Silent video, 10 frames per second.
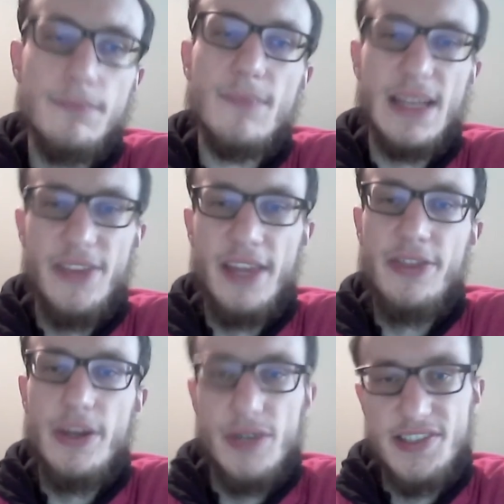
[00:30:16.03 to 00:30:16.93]

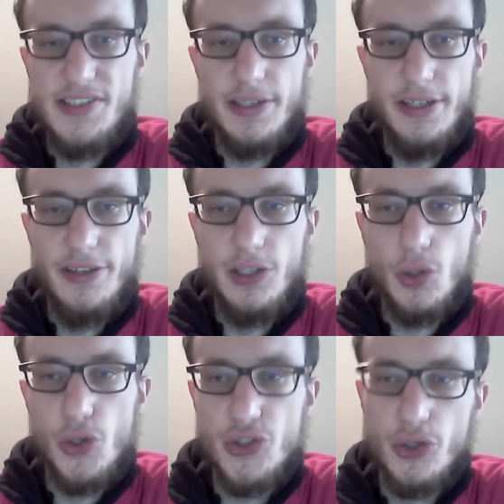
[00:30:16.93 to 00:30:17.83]
then there is the
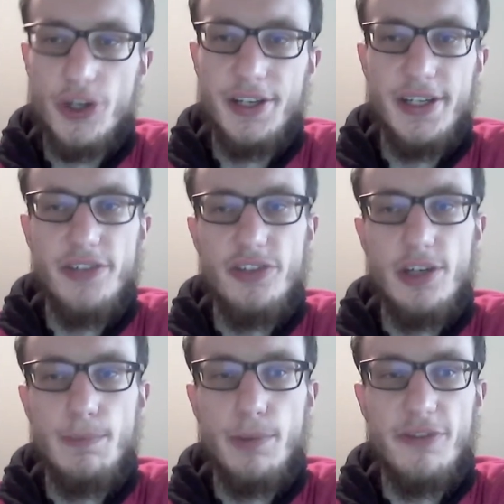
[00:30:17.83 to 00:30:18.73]
course
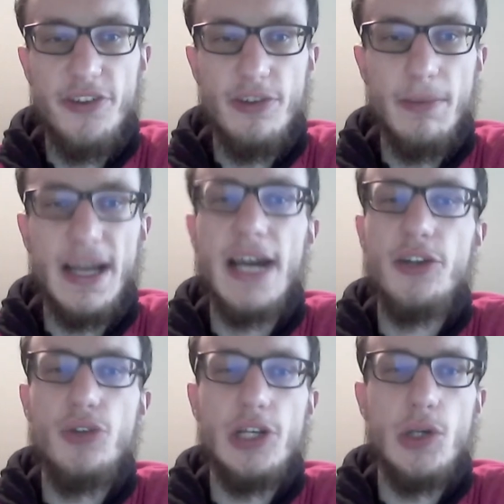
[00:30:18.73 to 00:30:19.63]
coordinator, Professor
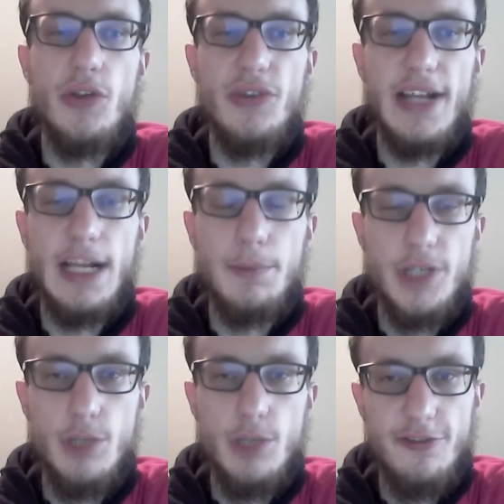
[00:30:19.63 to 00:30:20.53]
Bracht, who can also
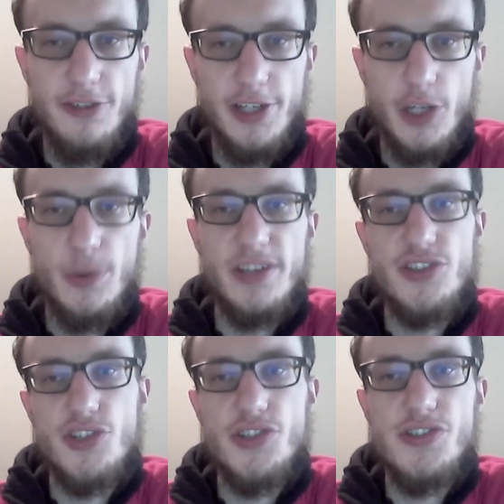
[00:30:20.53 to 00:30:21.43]
help you with
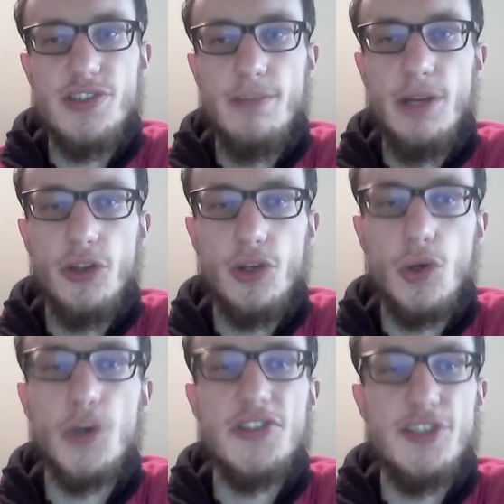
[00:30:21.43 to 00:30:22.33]
questions about the
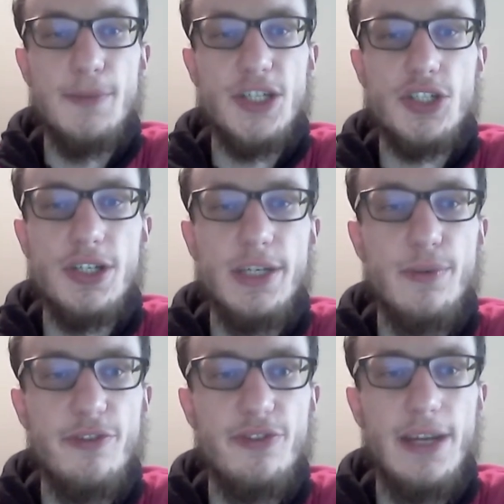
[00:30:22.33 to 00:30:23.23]
course, especially
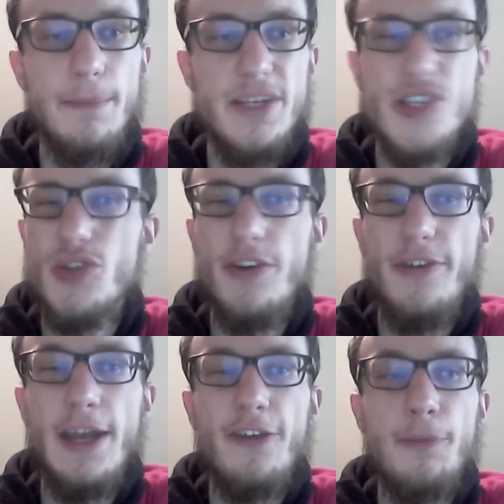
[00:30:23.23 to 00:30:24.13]
with
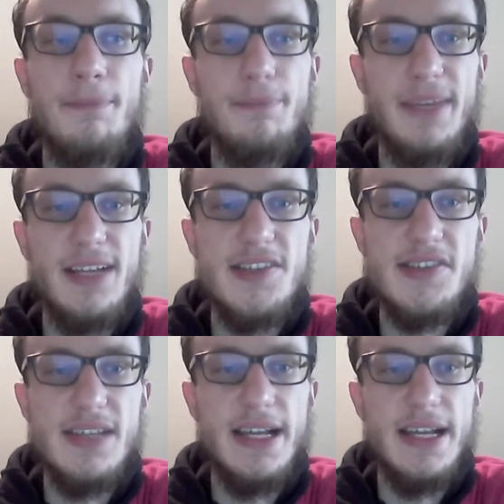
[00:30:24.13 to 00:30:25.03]
administrative
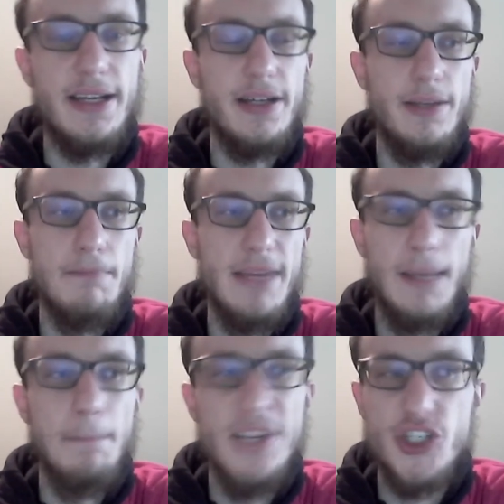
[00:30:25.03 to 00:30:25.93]
aspects like
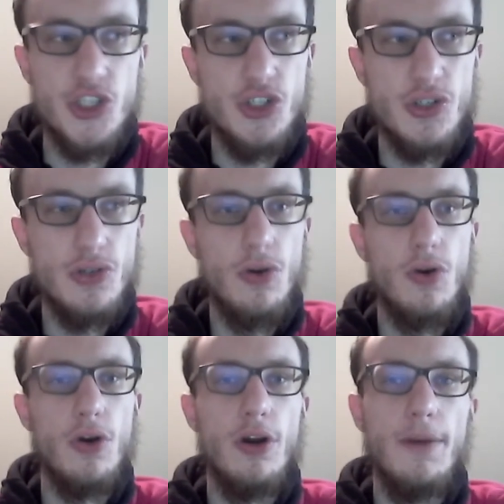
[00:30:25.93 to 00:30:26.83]
admission
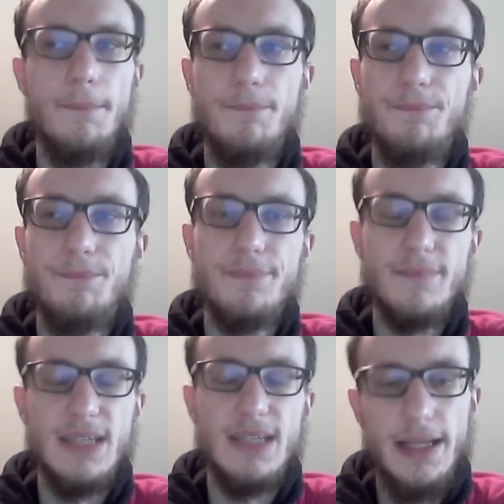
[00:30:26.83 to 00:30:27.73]
or
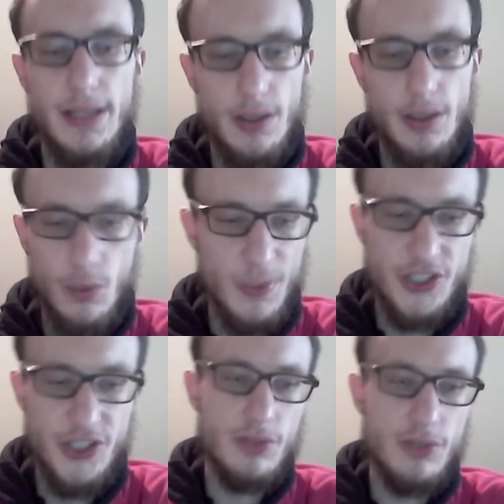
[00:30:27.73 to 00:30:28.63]
which